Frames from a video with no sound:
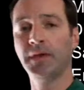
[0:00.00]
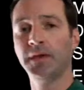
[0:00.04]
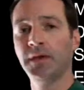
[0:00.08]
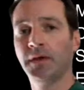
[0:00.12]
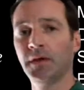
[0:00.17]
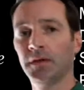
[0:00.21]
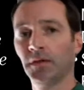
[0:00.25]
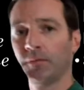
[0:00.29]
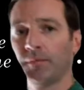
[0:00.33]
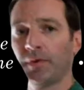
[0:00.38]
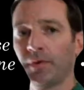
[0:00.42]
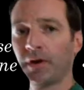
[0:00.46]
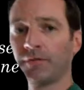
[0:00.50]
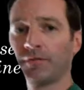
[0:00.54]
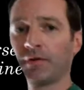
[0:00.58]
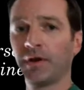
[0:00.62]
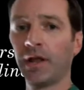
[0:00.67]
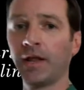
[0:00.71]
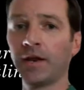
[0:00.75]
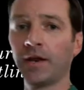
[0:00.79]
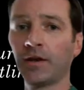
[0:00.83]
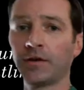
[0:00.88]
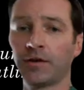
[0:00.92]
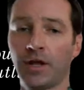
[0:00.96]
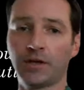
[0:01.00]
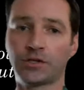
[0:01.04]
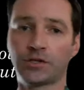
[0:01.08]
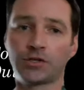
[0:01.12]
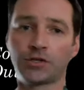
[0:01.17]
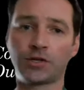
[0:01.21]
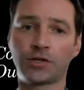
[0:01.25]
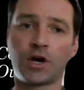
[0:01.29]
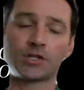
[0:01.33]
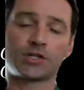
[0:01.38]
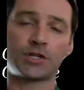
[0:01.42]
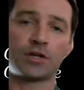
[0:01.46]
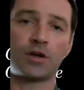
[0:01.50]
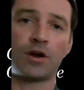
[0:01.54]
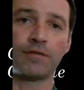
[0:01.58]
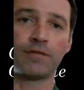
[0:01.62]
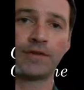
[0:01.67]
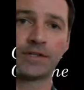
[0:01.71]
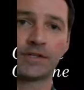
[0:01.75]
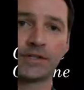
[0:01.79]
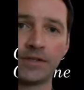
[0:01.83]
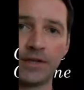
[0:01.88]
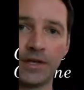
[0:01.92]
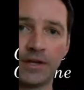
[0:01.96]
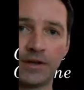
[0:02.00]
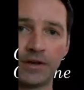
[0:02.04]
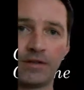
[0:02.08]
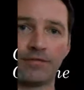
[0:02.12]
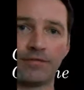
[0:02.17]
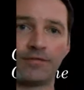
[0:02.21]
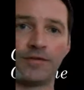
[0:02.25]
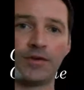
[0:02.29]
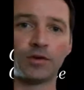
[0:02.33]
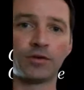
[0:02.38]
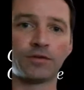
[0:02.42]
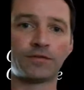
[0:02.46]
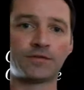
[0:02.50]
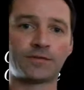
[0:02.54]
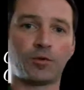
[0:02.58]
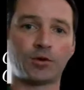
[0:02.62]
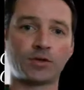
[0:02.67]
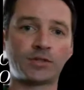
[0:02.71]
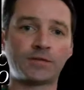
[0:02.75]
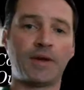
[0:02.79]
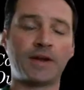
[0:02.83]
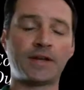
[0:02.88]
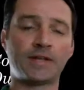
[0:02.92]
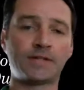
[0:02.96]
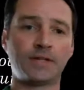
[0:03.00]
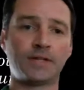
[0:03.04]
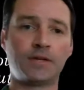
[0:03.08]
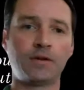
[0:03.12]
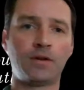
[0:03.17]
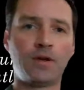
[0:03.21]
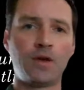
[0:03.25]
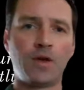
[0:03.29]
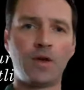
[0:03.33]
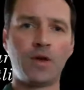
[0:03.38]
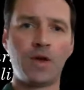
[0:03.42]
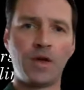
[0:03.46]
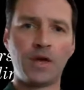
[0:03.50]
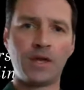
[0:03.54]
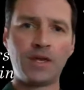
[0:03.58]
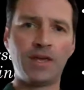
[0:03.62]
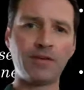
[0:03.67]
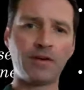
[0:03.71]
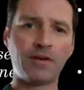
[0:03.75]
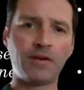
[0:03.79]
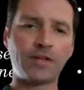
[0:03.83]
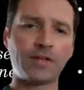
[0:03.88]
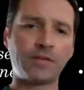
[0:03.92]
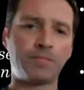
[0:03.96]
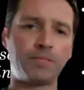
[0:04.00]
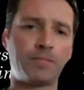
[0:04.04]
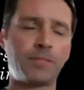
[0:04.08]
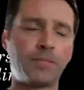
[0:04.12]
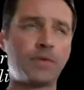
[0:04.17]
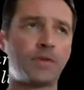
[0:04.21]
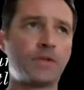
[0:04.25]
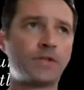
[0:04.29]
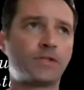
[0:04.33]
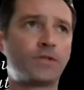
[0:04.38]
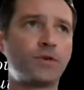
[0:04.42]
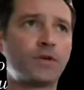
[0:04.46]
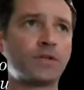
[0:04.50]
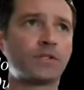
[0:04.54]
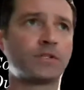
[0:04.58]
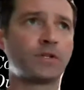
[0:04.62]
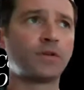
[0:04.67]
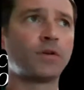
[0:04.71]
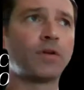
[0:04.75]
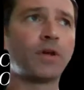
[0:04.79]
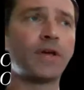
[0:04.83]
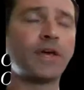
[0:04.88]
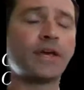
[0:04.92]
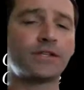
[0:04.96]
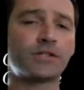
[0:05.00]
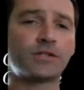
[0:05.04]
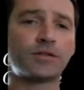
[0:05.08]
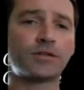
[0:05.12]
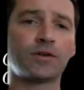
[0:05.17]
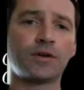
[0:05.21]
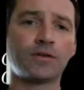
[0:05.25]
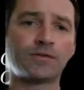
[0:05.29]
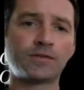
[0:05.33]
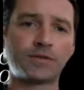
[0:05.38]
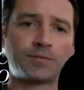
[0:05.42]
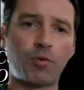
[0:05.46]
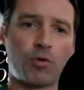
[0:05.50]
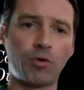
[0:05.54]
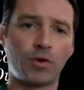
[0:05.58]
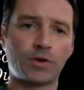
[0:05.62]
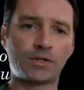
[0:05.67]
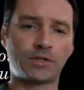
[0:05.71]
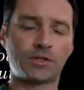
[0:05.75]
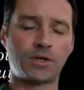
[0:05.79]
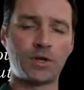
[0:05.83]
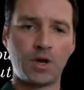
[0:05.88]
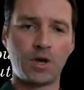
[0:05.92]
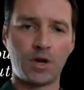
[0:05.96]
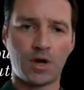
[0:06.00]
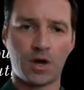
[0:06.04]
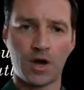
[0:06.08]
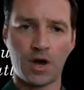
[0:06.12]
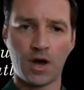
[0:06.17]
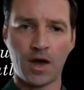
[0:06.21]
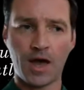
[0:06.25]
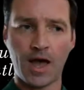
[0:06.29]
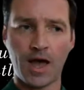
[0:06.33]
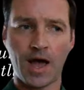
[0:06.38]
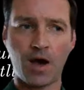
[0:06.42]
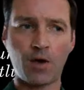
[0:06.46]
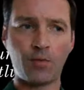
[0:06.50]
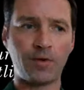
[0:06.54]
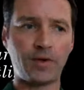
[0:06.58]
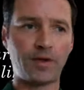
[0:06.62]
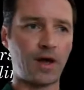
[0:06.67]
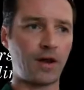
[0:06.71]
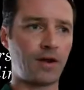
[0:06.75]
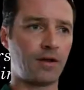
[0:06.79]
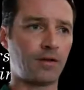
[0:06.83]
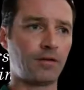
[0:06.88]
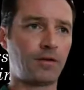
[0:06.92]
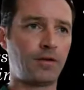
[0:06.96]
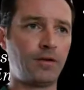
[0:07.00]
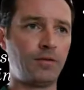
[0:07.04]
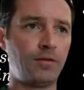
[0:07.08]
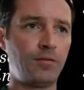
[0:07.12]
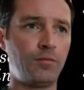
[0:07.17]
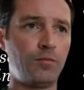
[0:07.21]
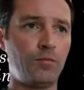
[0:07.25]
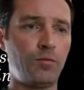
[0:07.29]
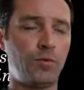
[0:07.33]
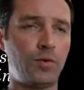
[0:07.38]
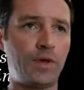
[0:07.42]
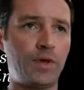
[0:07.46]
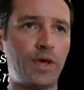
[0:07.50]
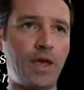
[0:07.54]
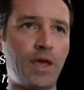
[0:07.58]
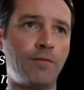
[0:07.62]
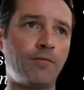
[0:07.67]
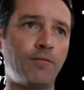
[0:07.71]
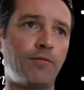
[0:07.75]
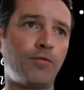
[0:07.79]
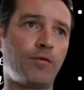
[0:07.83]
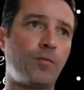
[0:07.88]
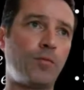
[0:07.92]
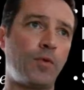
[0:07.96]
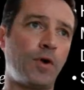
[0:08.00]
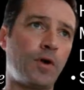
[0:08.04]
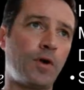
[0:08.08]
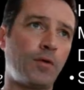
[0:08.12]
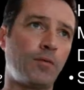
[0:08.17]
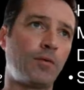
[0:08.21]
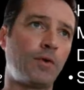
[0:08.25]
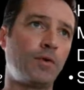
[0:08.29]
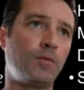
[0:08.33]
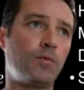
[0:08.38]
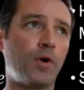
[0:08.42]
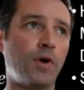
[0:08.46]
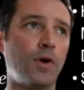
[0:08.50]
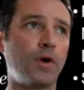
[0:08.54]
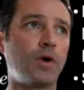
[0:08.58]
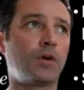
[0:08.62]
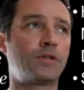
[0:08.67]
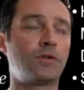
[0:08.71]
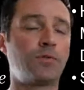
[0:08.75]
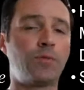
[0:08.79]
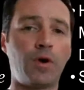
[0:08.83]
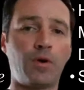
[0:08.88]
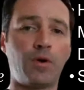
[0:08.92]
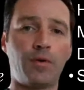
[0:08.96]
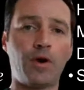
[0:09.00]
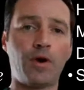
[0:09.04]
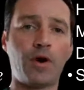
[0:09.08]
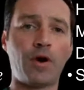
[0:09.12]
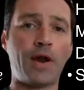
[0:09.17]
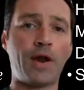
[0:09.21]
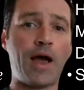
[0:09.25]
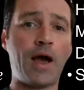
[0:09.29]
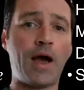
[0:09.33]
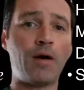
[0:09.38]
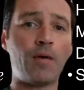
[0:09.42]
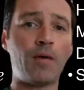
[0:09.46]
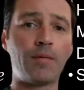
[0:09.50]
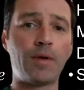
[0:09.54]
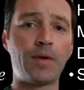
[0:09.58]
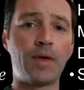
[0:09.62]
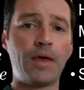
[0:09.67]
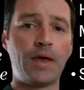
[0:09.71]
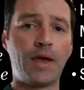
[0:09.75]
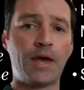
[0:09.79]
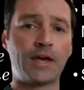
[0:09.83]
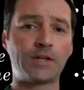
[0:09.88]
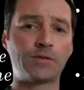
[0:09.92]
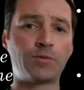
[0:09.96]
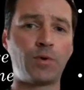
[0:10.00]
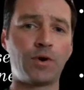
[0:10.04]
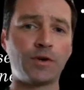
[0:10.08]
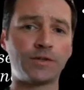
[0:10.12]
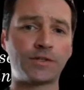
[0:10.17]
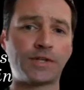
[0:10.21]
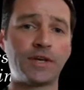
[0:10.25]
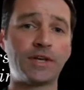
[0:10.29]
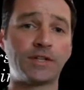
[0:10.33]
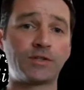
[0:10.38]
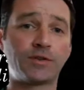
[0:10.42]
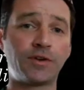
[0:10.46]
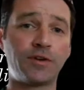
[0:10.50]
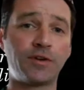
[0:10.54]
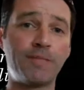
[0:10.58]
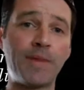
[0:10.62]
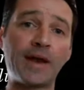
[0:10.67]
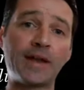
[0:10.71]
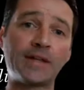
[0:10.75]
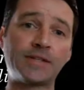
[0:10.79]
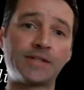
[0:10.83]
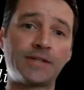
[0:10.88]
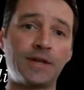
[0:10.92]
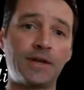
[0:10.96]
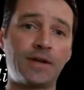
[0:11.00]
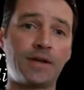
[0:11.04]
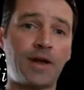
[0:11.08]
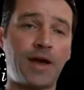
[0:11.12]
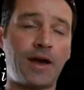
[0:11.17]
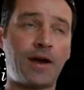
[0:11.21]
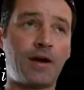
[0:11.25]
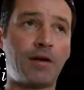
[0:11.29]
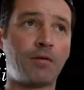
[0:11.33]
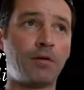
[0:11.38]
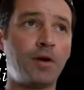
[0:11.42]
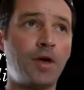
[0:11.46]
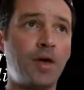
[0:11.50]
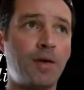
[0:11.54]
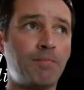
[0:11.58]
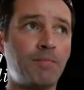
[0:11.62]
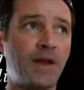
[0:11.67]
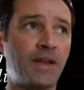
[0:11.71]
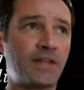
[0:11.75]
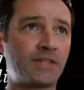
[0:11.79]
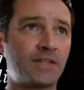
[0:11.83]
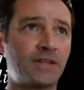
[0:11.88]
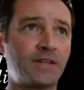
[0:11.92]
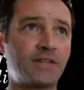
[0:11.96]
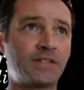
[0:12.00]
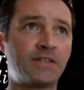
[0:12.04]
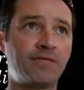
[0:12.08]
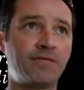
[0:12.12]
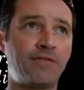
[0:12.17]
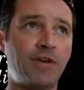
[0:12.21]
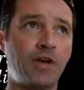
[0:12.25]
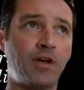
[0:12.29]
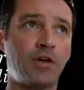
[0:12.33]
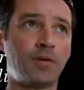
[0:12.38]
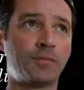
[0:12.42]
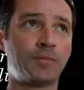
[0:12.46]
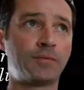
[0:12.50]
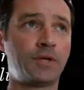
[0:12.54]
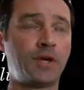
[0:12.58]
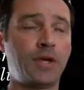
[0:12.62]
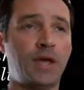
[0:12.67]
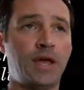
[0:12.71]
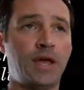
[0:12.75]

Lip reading: be a little bit of an introduction, obviously, into the field of sports medicine. Give the students a little history of sports, how we kind of came from where we were to where we are now, as well as a history of medicine and how medicine has developed